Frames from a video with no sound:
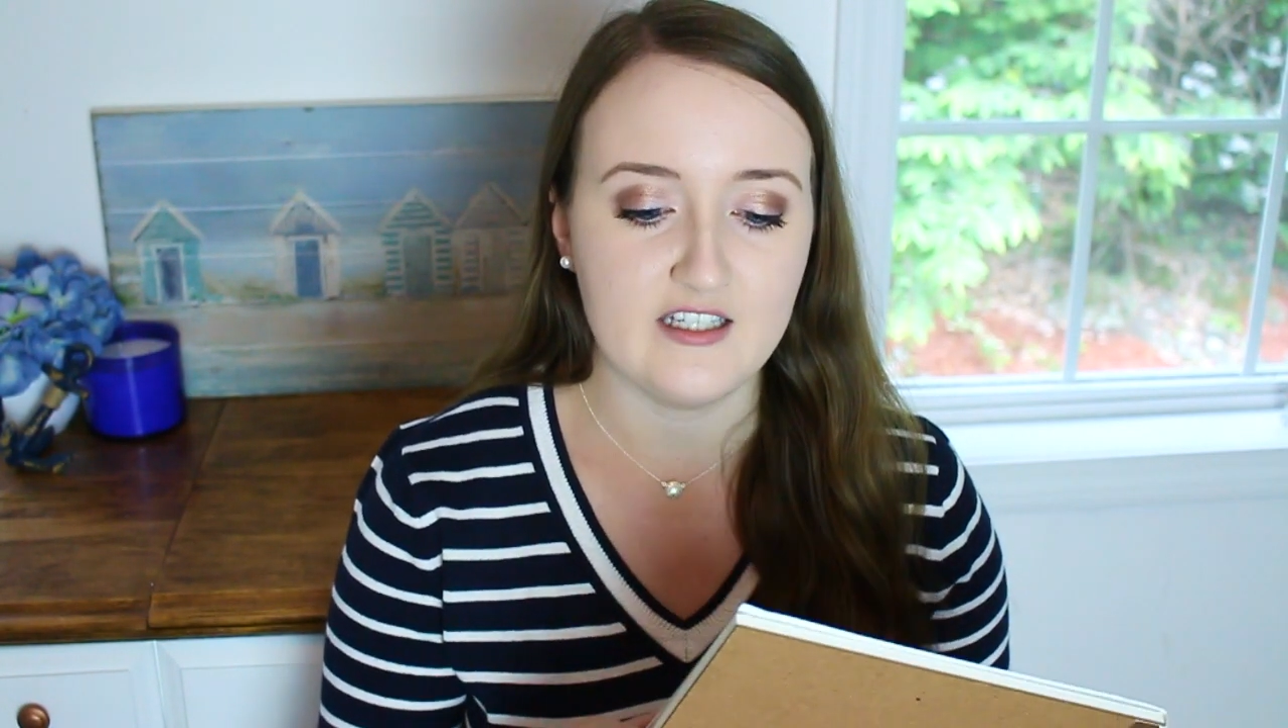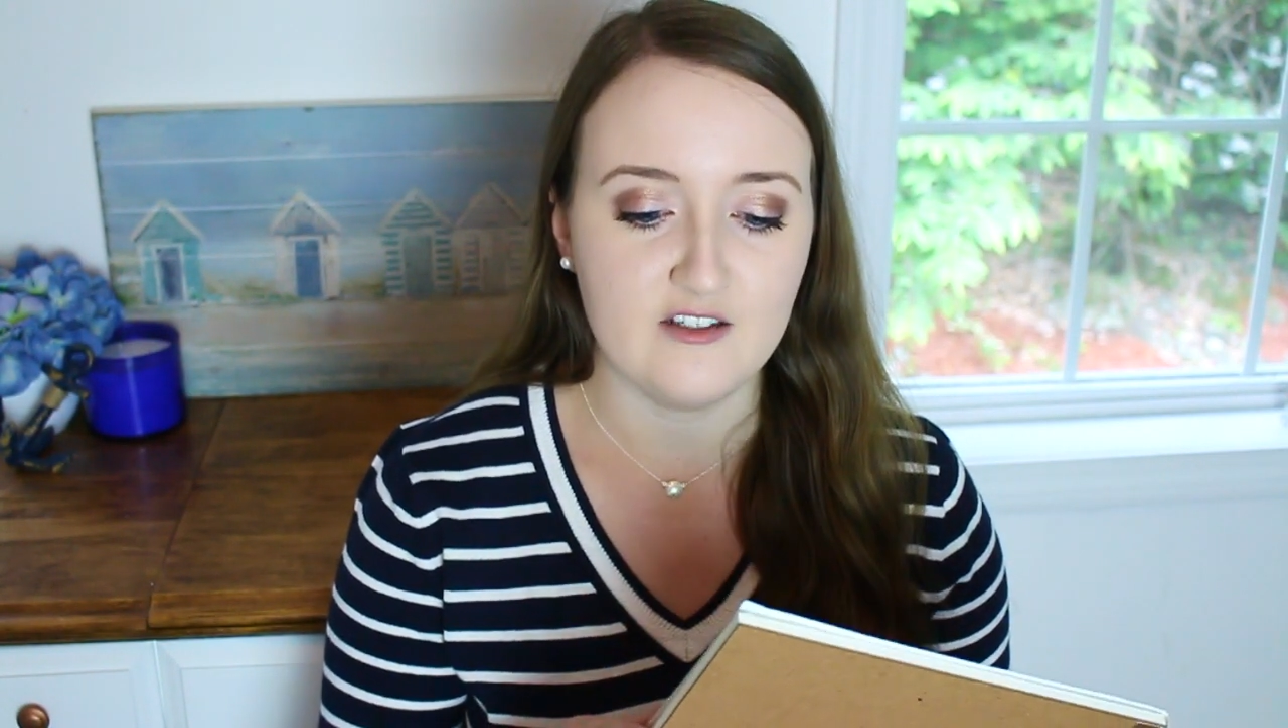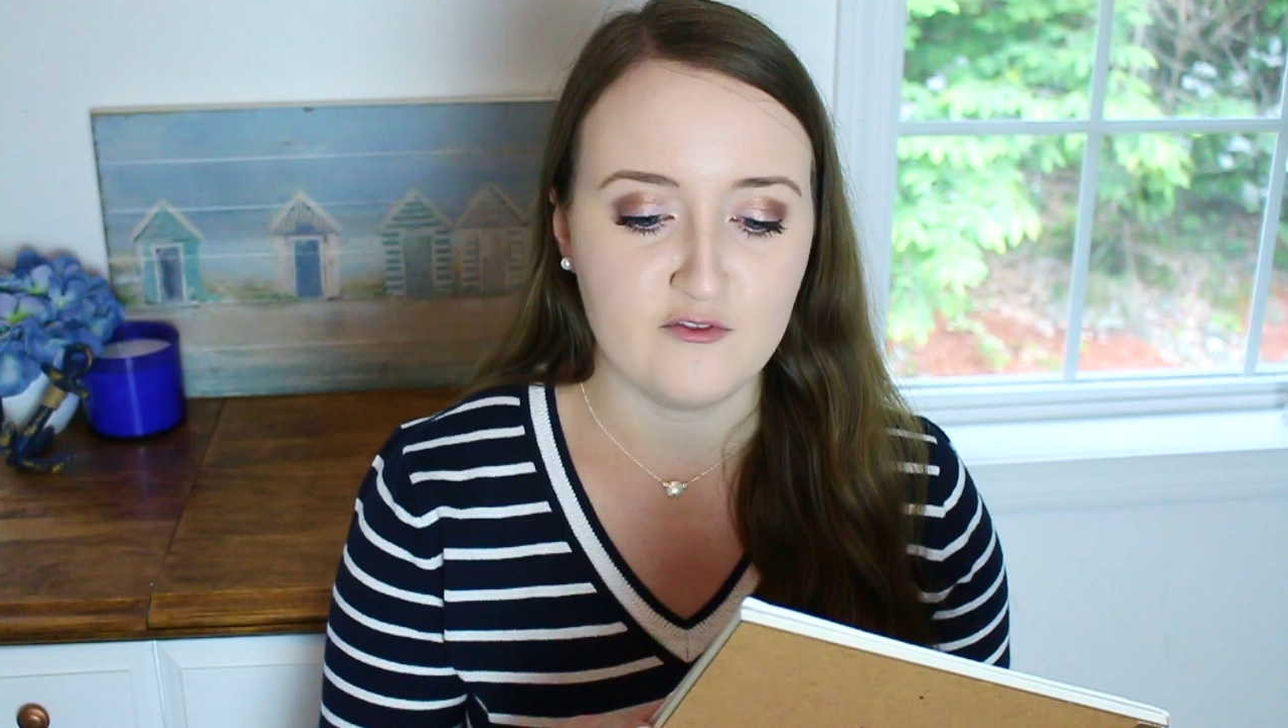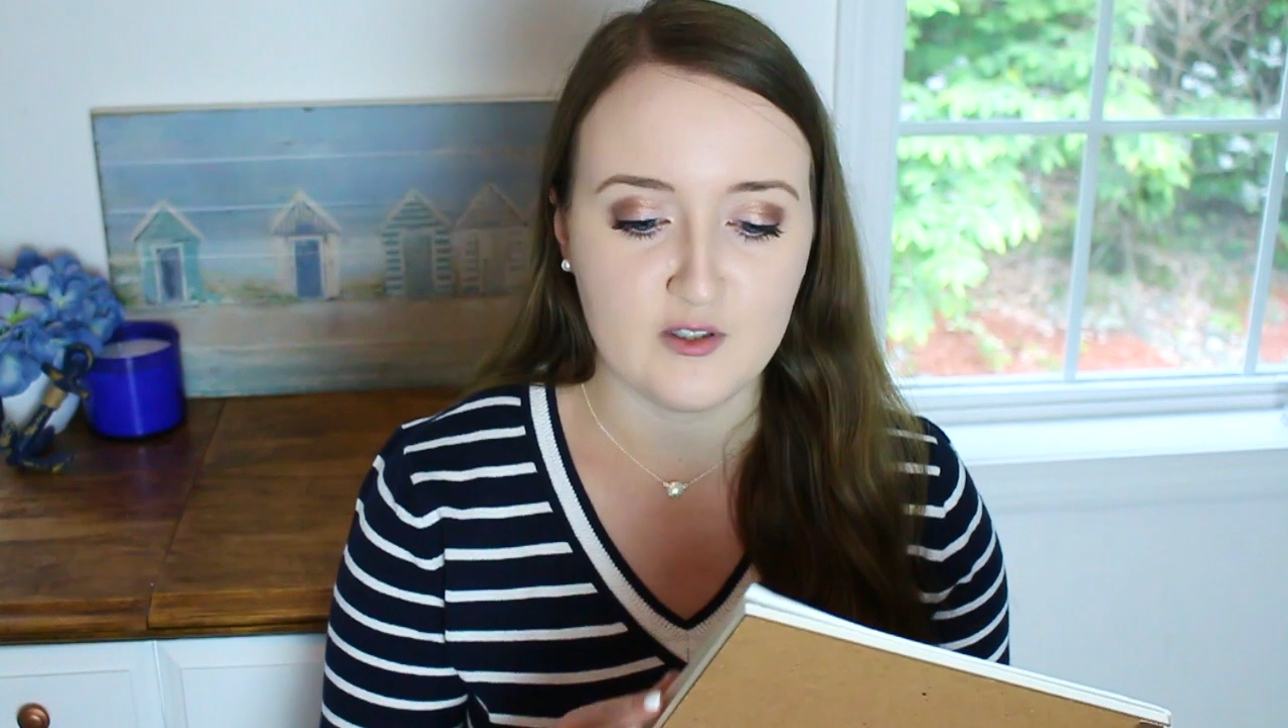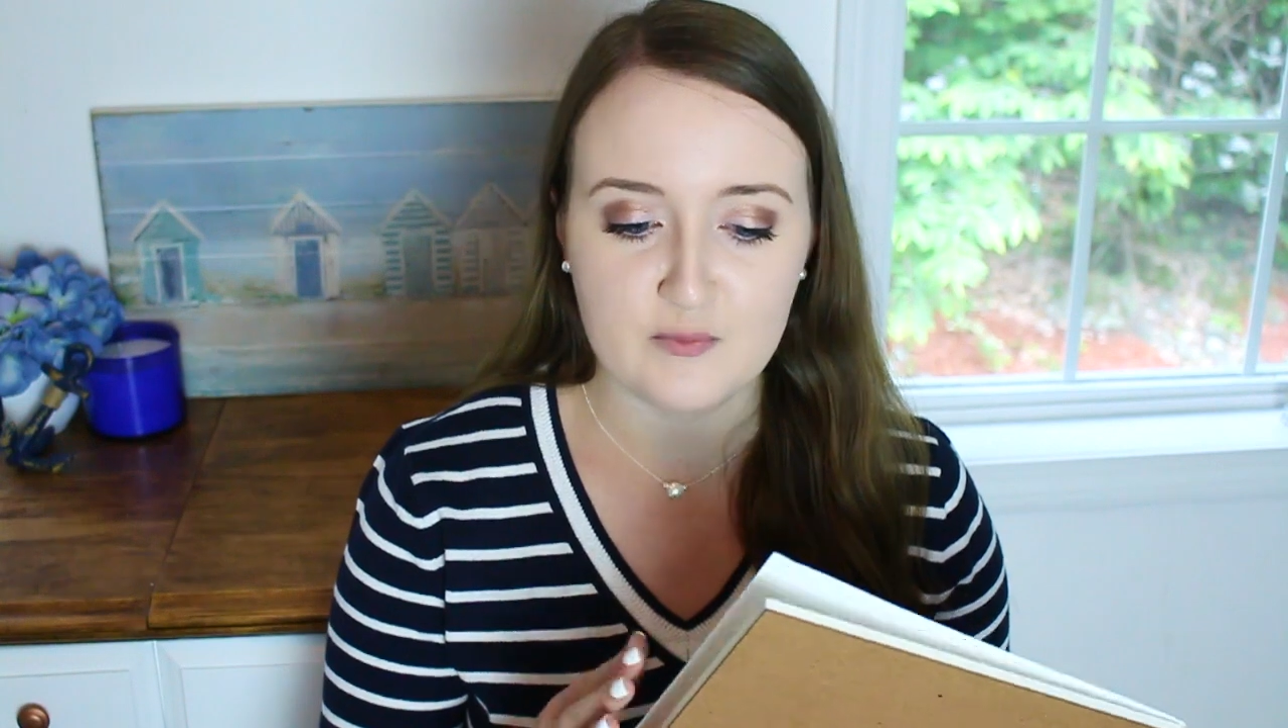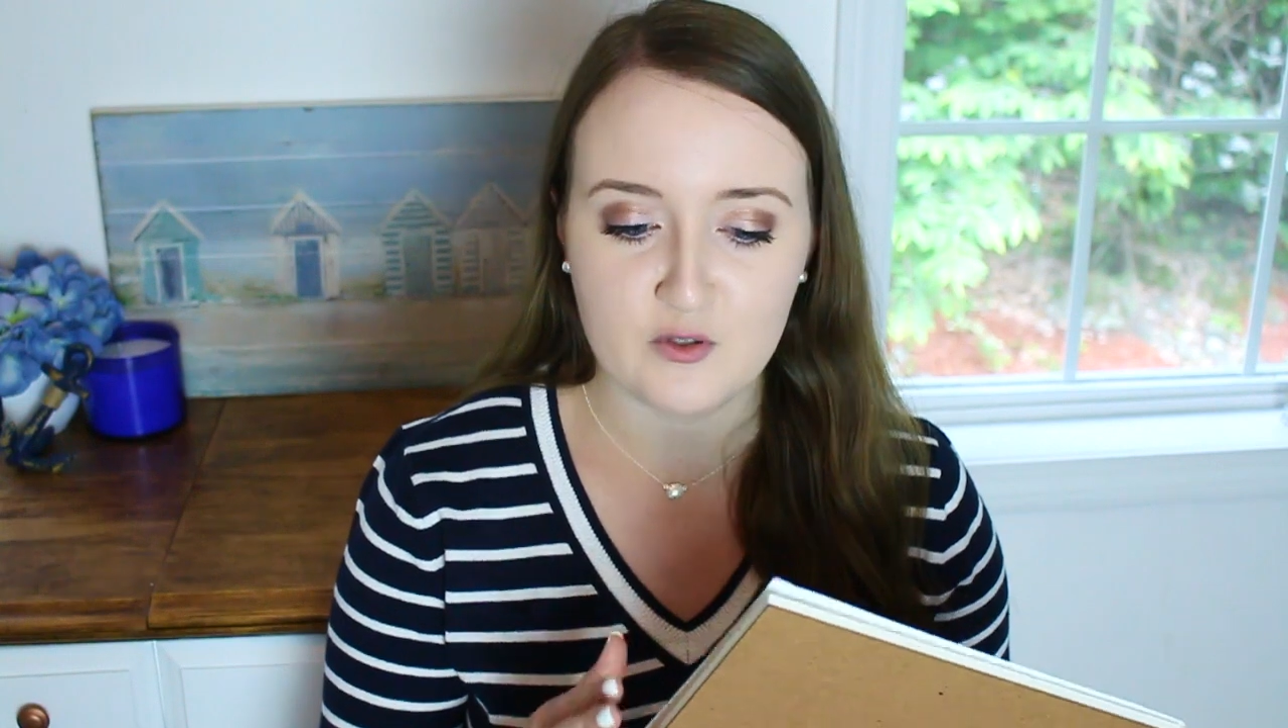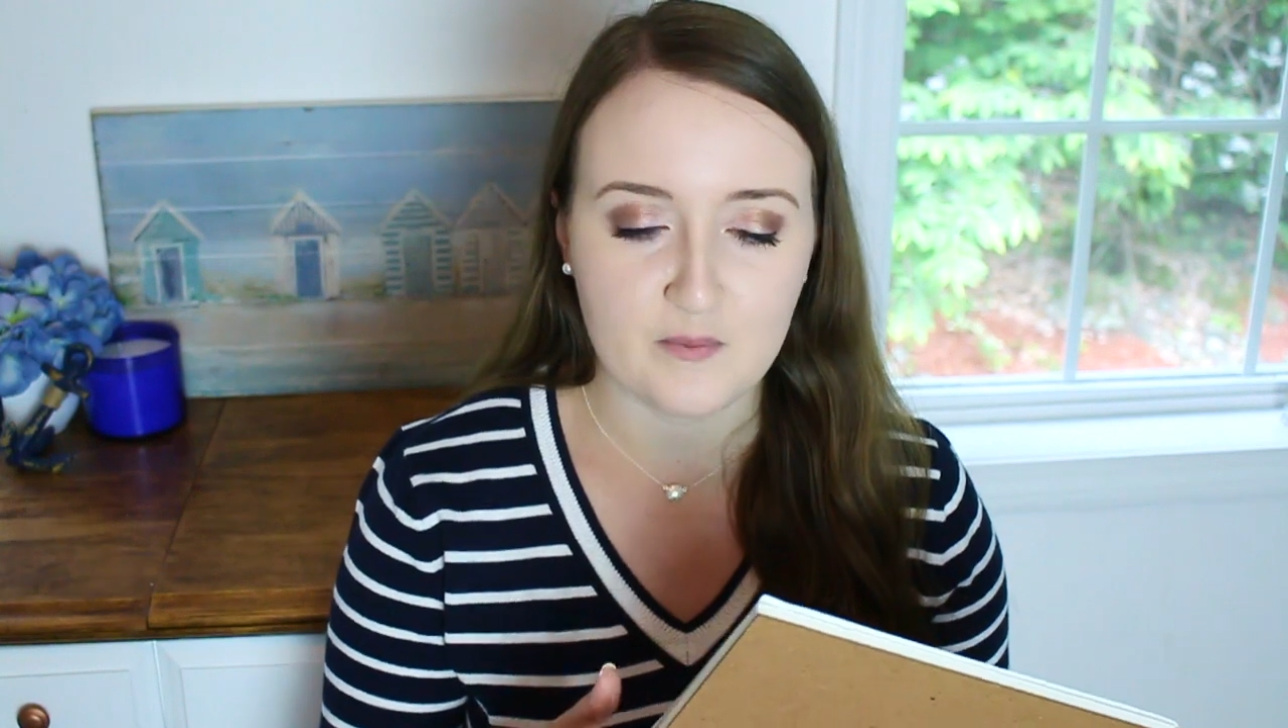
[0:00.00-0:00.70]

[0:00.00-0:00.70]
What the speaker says: and flip through